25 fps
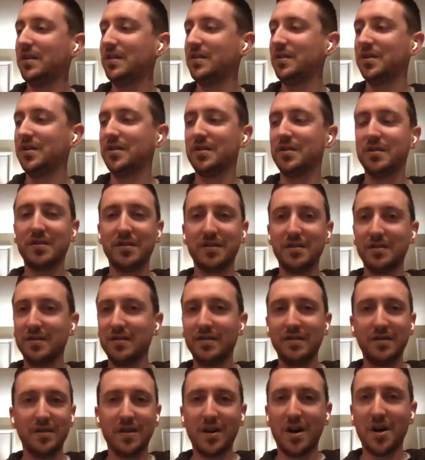just
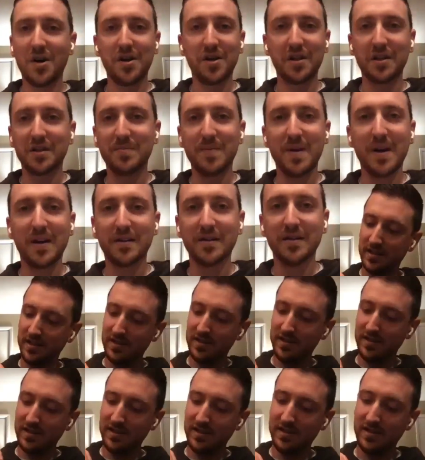unexpected
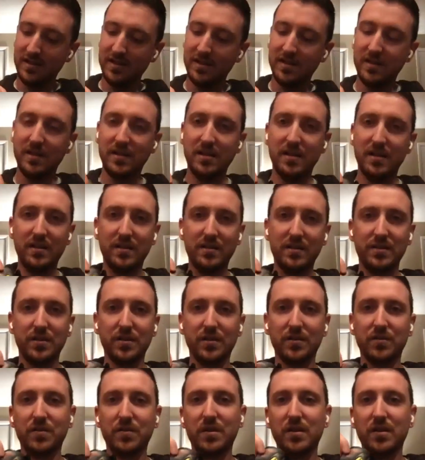too.